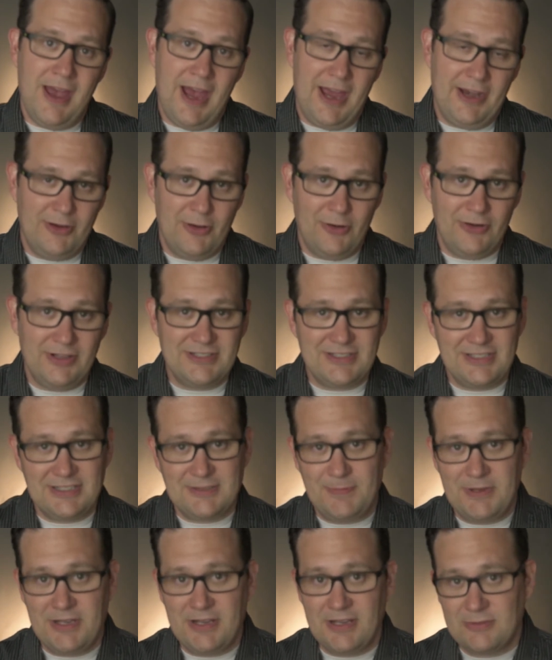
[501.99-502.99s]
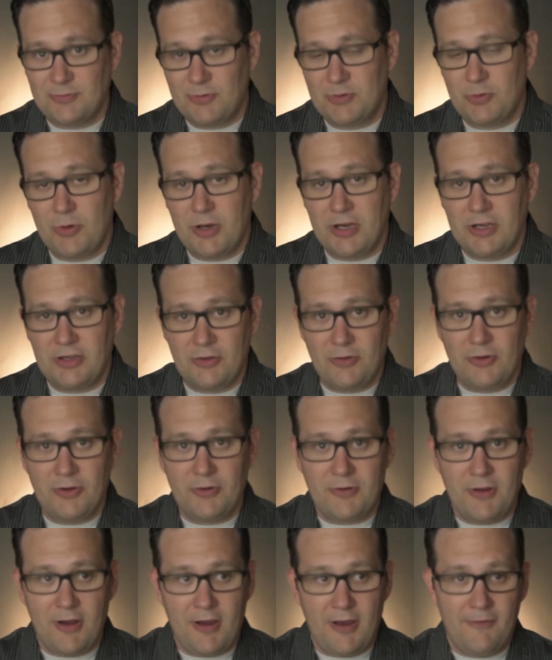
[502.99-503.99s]
I noticed this because when we were
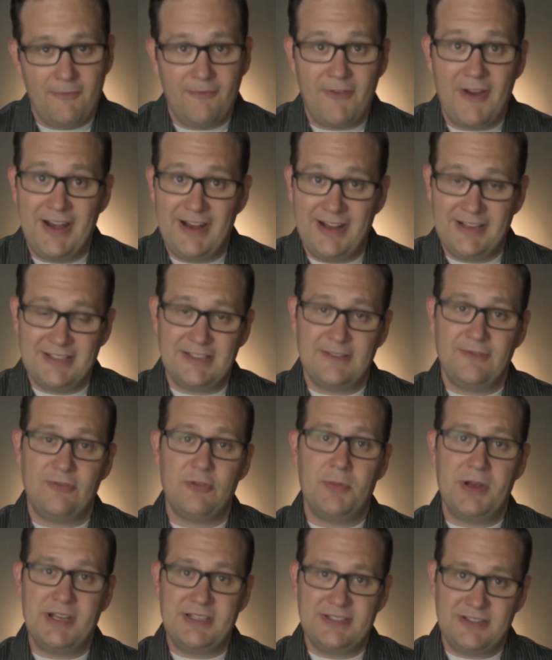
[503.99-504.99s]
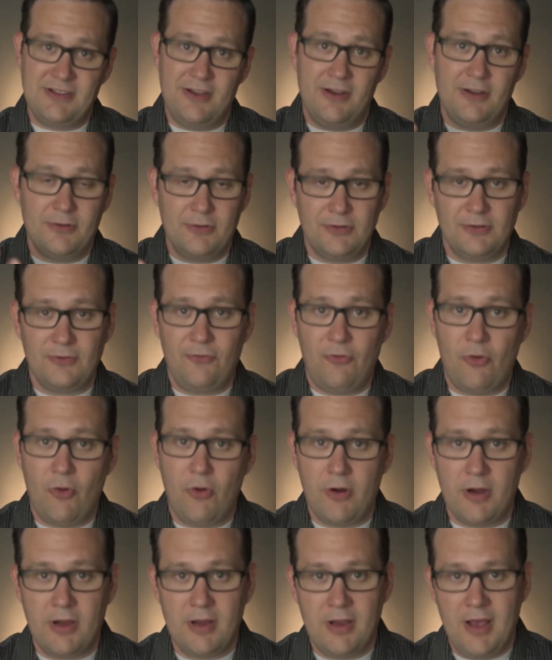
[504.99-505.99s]
doing finances for my son, who's
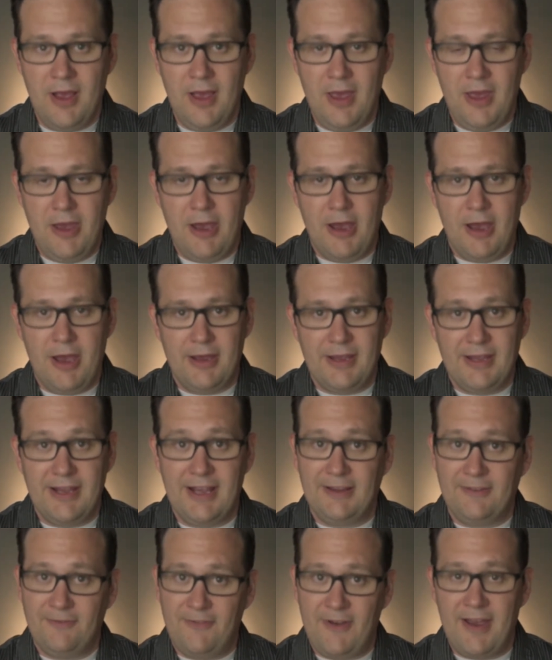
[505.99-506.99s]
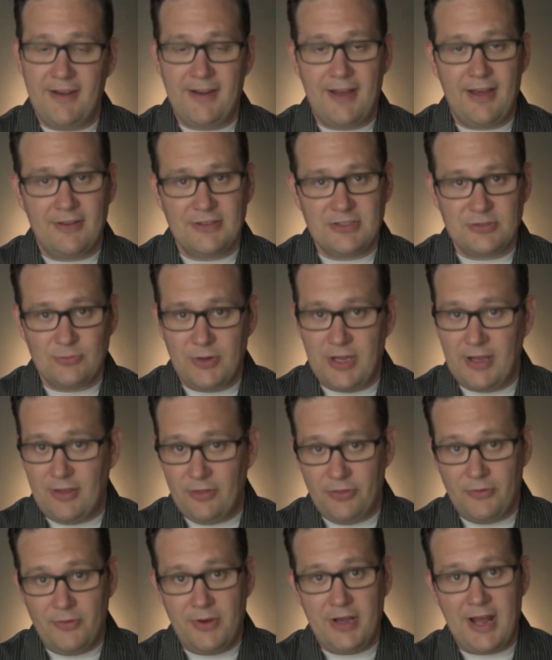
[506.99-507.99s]
4, he gets $5 a
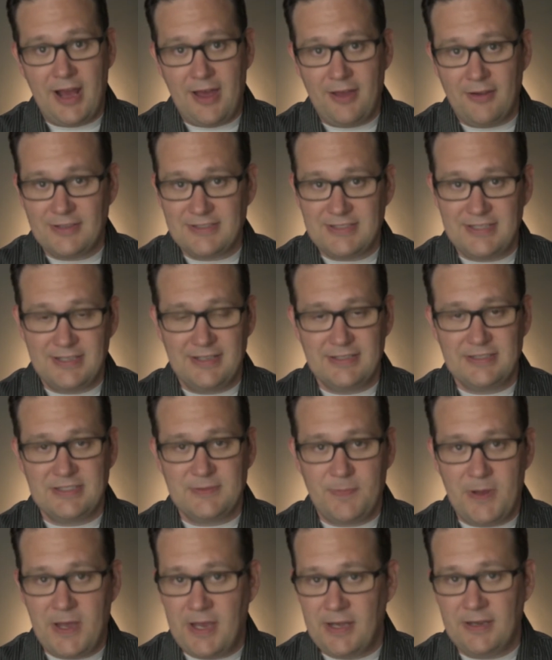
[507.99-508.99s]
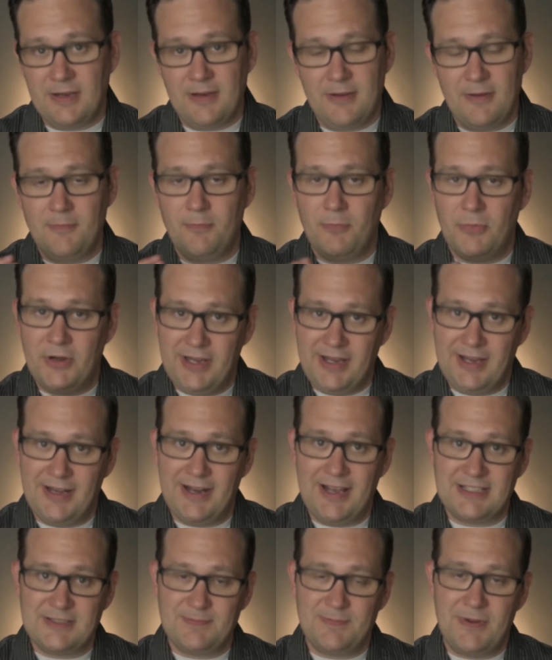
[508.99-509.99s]
week, $3 he can spend, but he
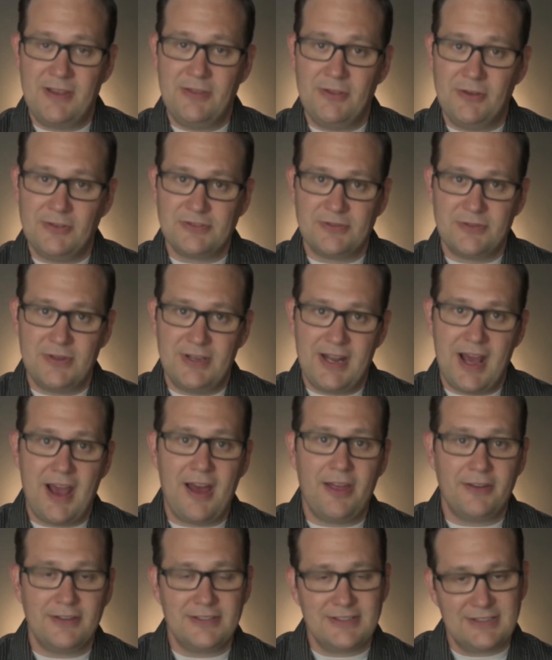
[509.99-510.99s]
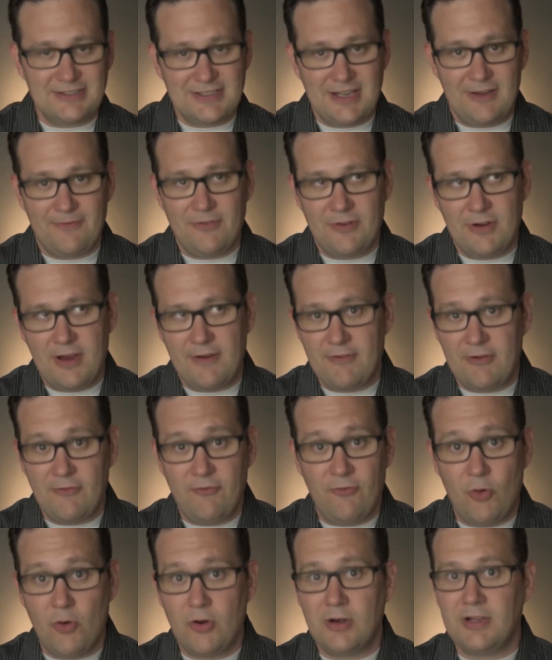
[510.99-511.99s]
cannot spend those $3 except for every
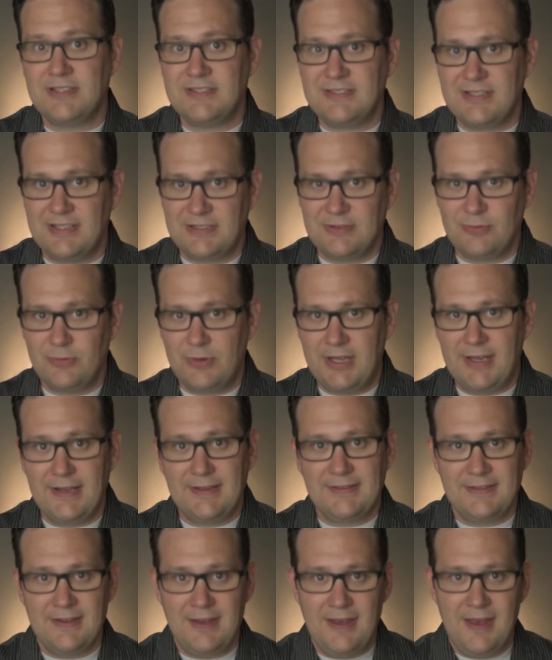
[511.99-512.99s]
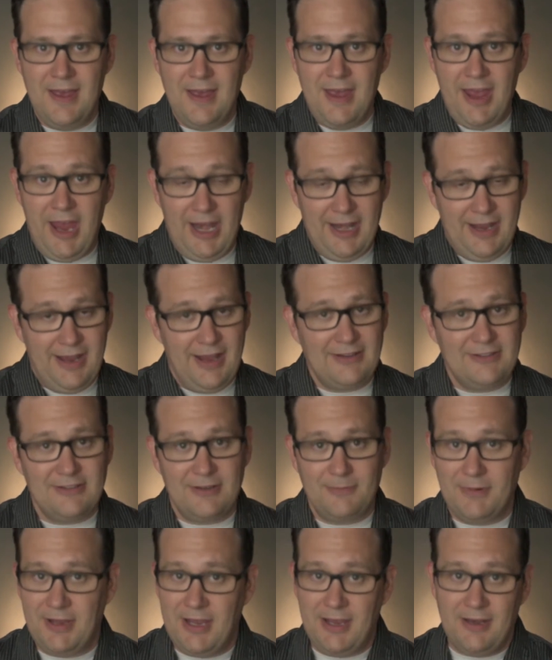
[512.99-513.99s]
4 to 6 weeks. And he ends
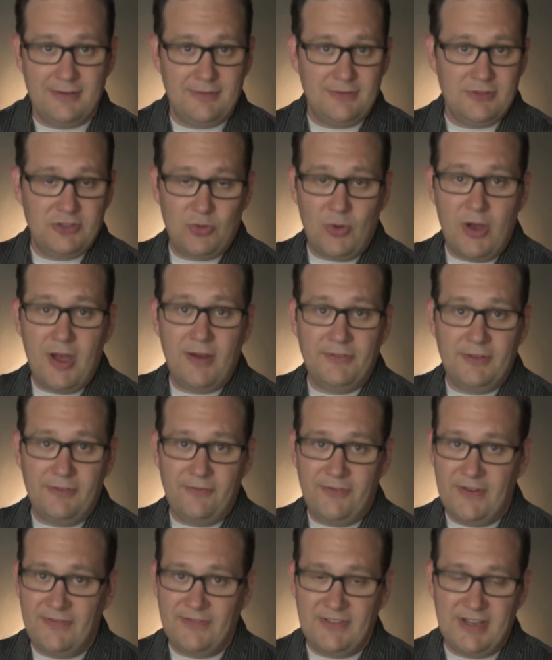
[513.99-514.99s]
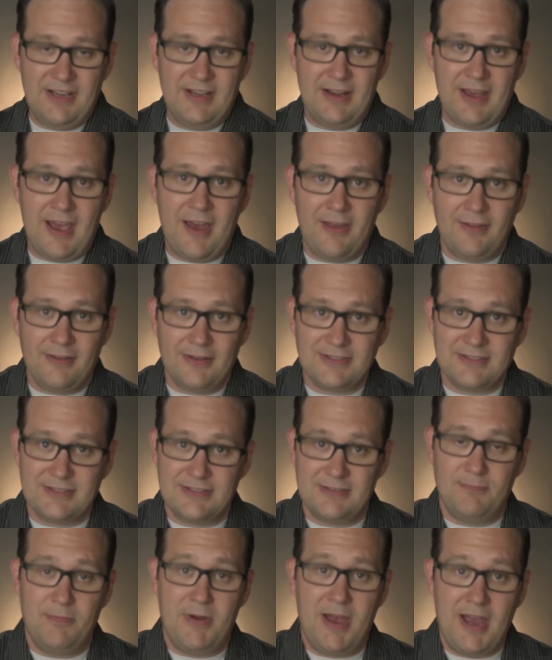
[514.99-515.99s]
up getting $12 to $15
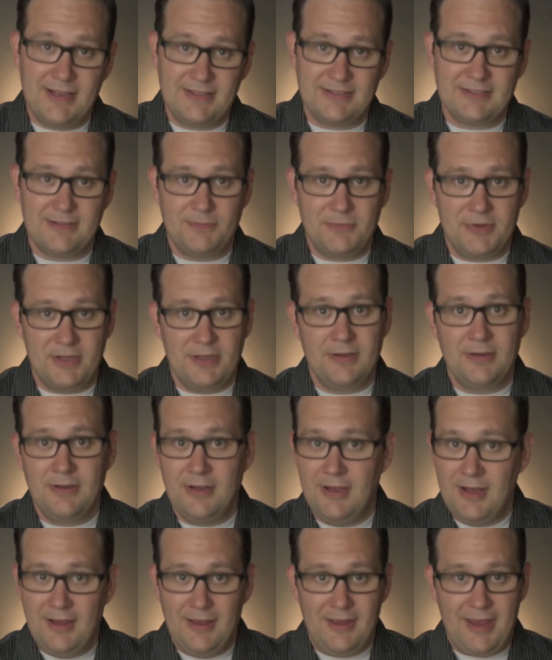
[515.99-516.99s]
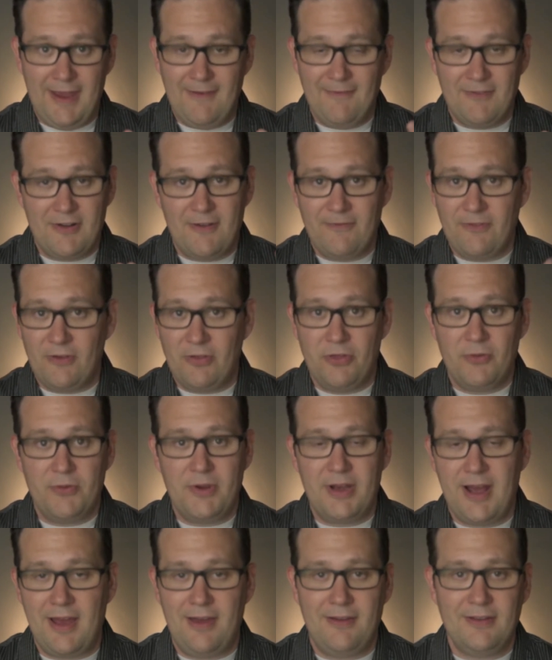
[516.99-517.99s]
to buy something, even off of
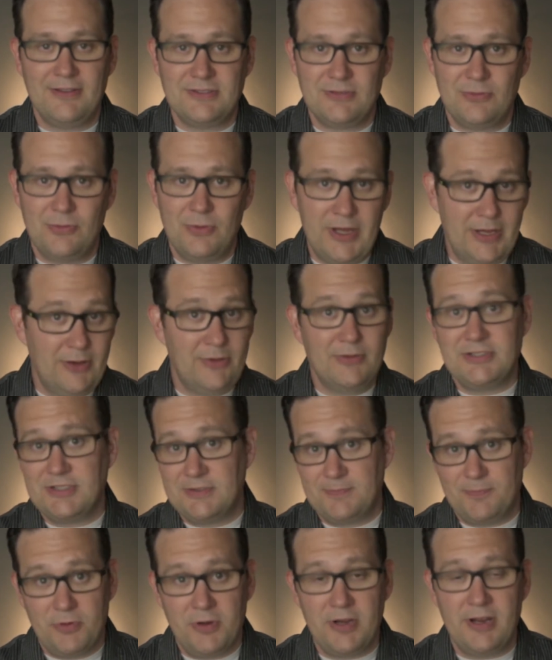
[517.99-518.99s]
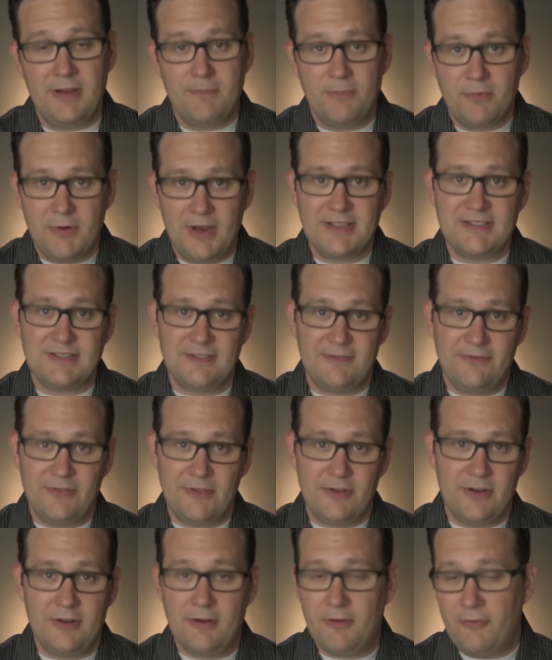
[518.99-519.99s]
$3 a week, which is pretty impressive
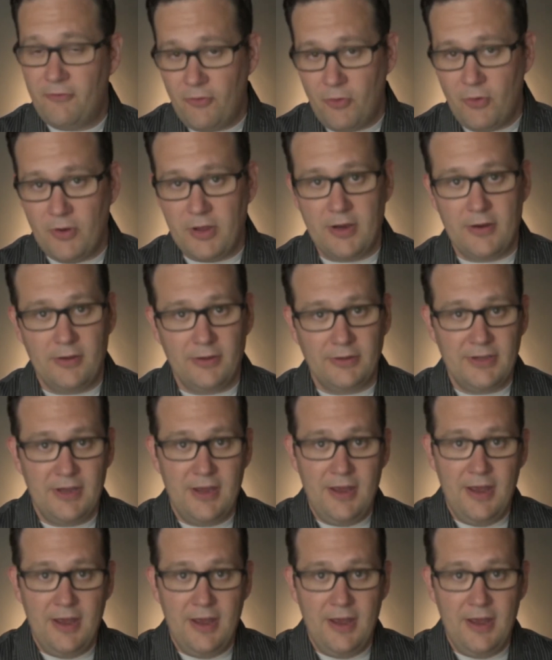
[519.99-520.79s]
for a 4-year-old.